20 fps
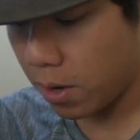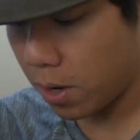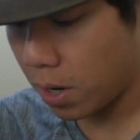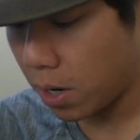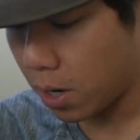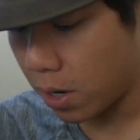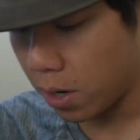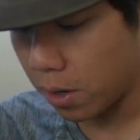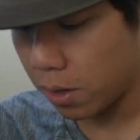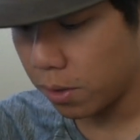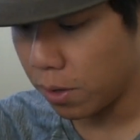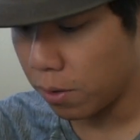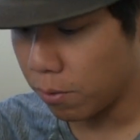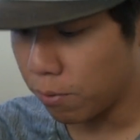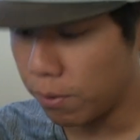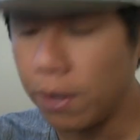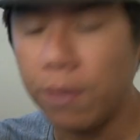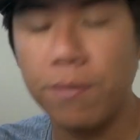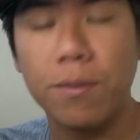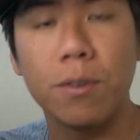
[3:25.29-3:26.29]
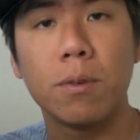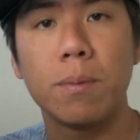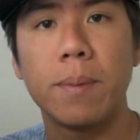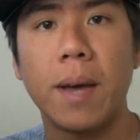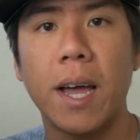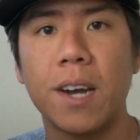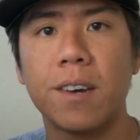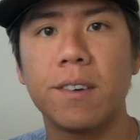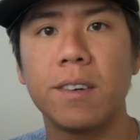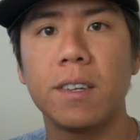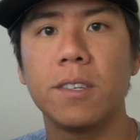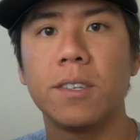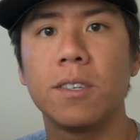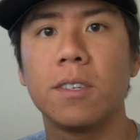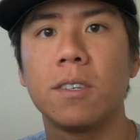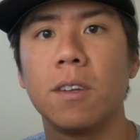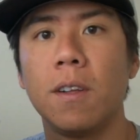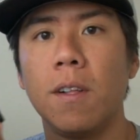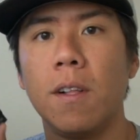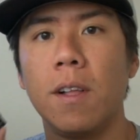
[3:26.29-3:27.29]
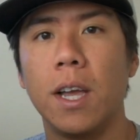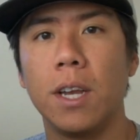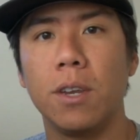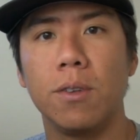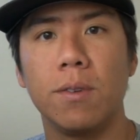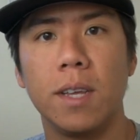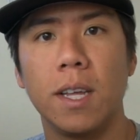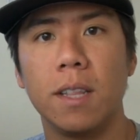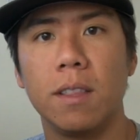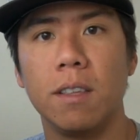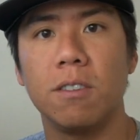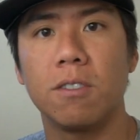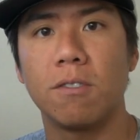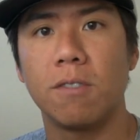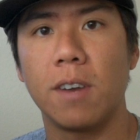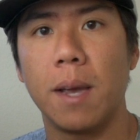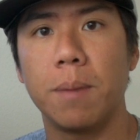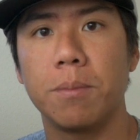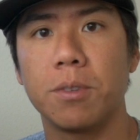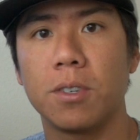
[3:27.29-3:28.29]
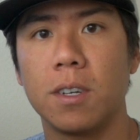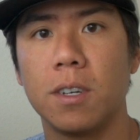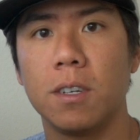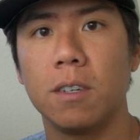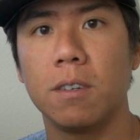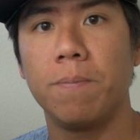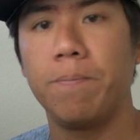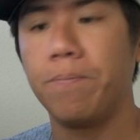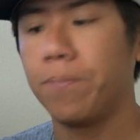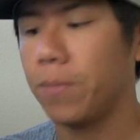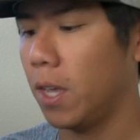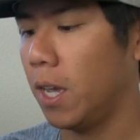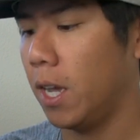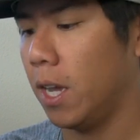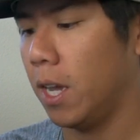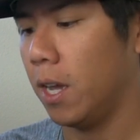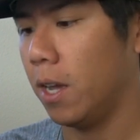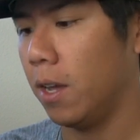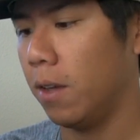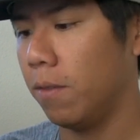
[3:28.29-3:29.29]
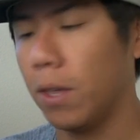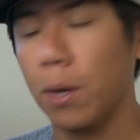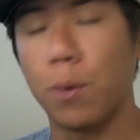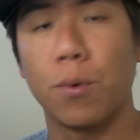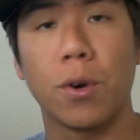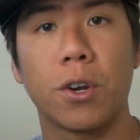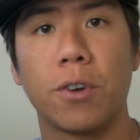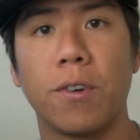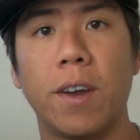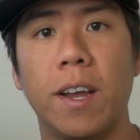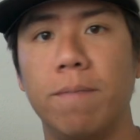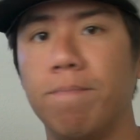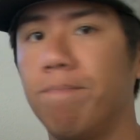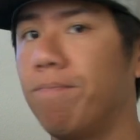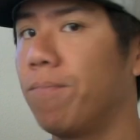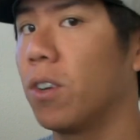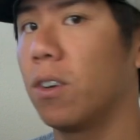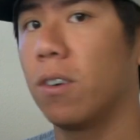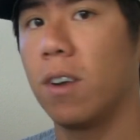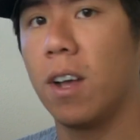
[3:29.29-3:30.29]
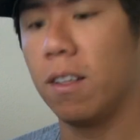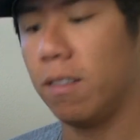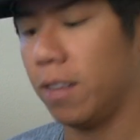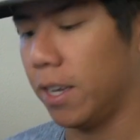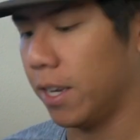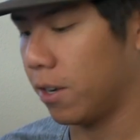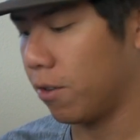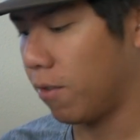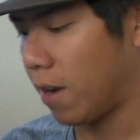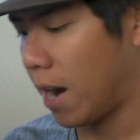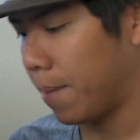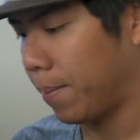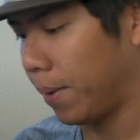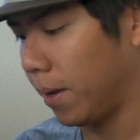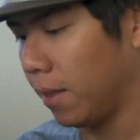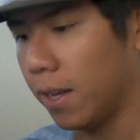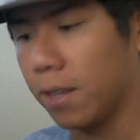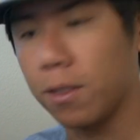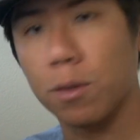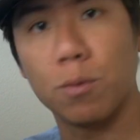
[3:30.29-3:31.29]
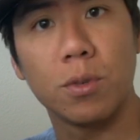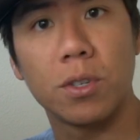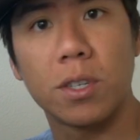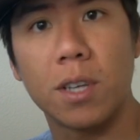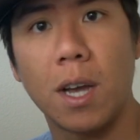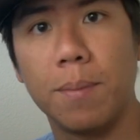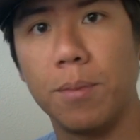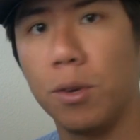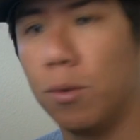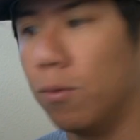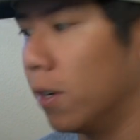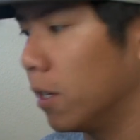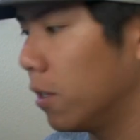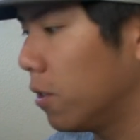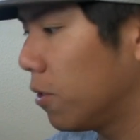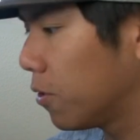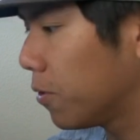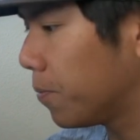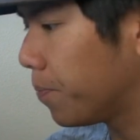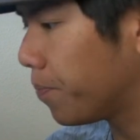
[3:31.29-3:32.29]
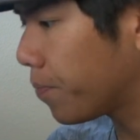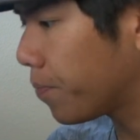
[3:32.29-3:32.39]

are the refuel batteries, and you can get these on Amazon, and they work great. They're not like crappy like the Wasabi ones.